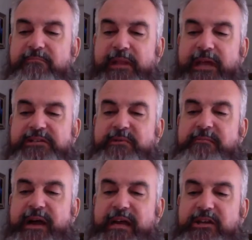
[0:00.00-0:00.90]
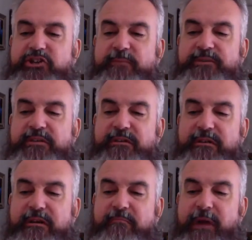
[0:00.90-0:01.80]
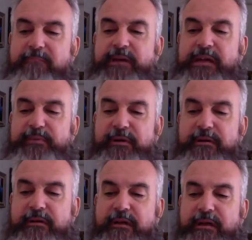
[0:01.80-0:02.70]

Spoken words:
Blessed be my Egypt, my people,